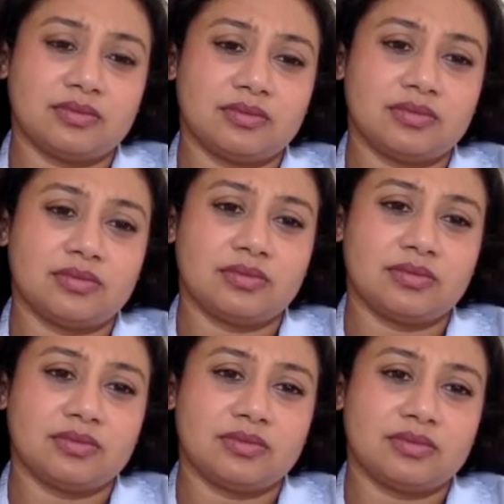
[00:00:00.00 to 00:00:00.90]

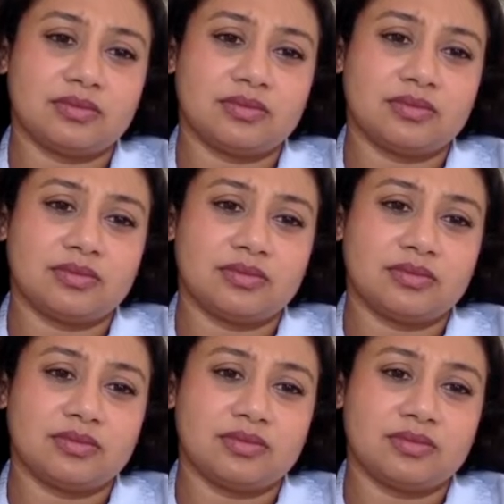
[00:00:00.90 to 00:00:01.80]

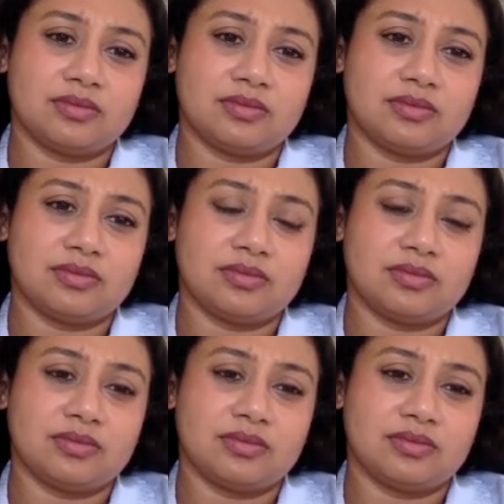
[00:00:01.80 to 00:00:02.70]

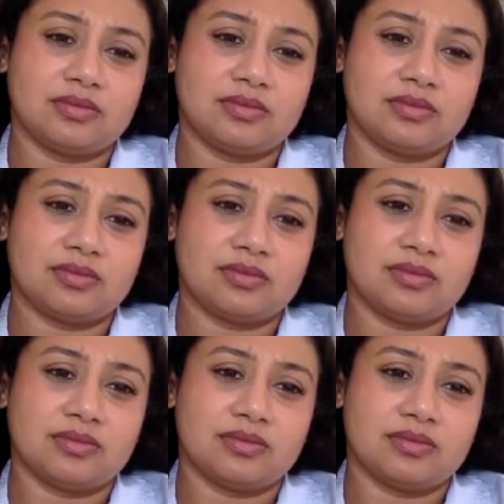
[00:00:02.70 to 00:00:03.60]

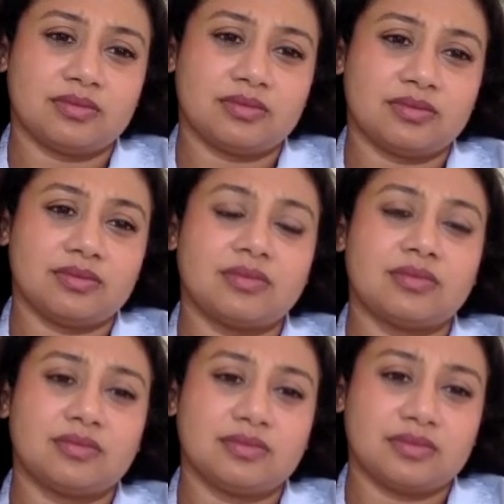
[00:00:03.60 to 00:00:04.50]

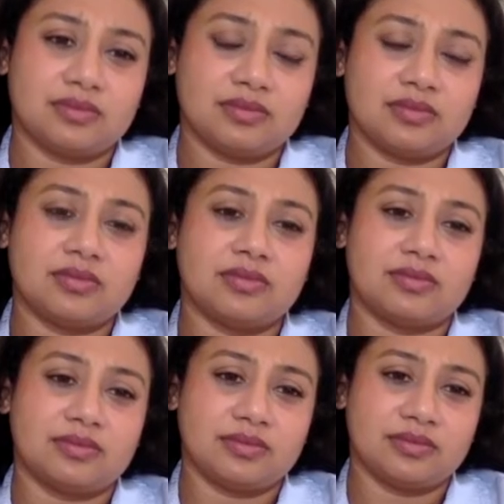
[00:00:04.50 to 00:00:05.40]

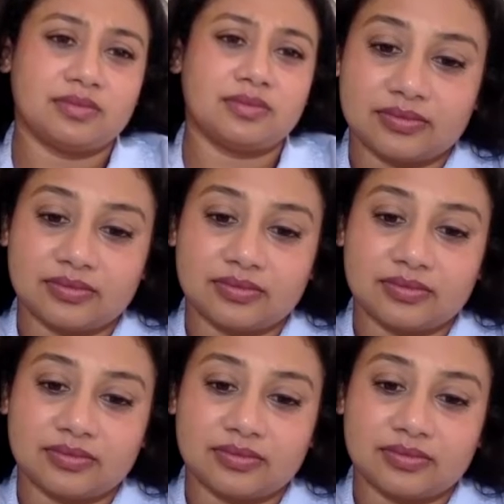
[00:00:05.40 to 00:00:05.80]
The person shown says nothing.